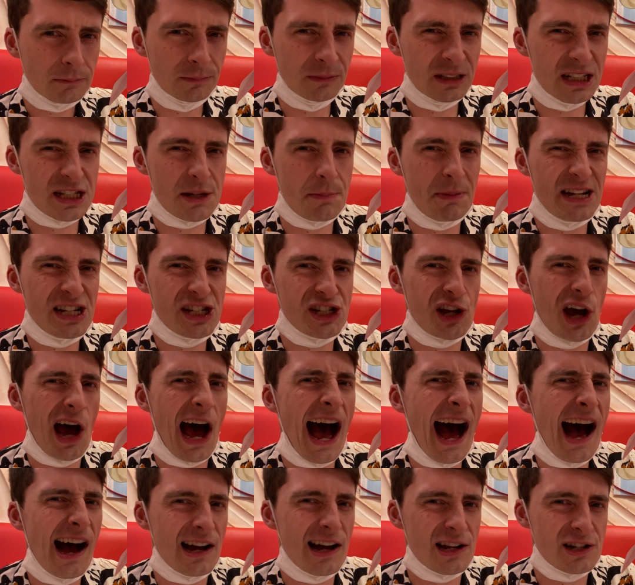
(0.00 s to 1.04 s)
It's a bit
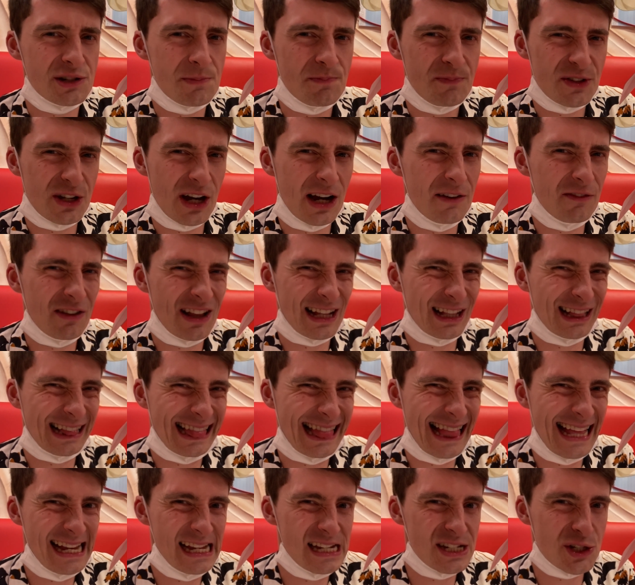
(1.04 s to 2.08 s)
tart, kind of like
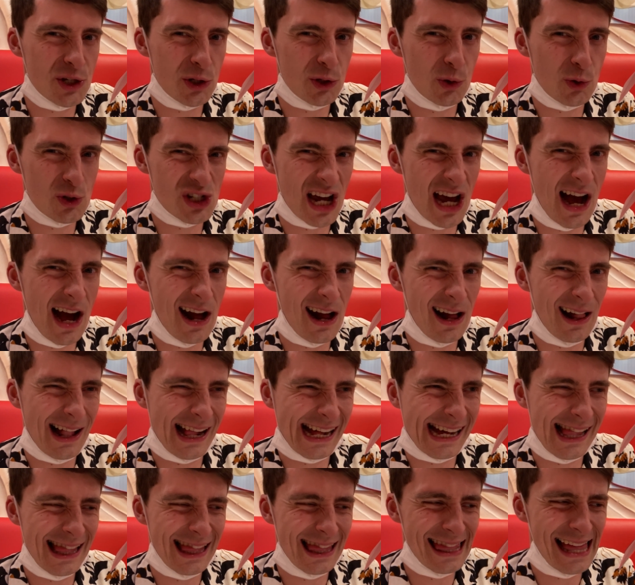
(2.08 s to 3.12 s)
lingers on your tongue,
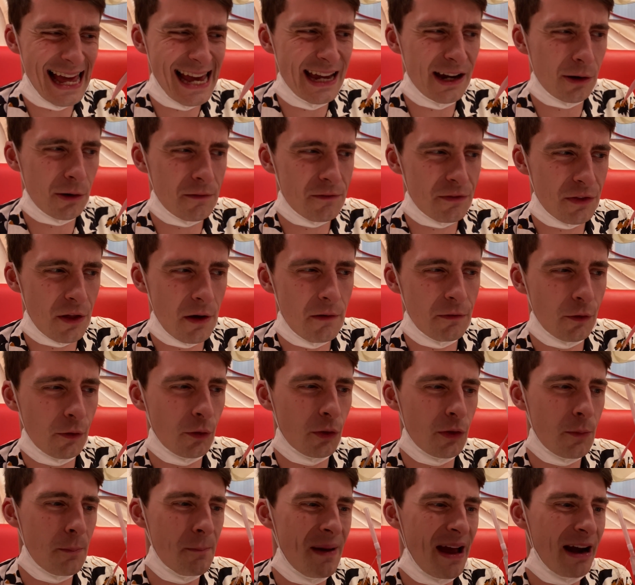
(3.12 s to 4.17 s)
like a layer of, of all
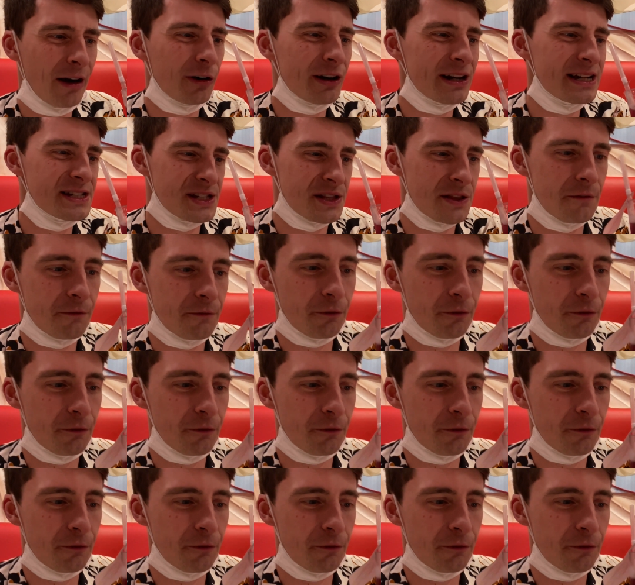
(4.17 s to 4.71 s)
the berries and the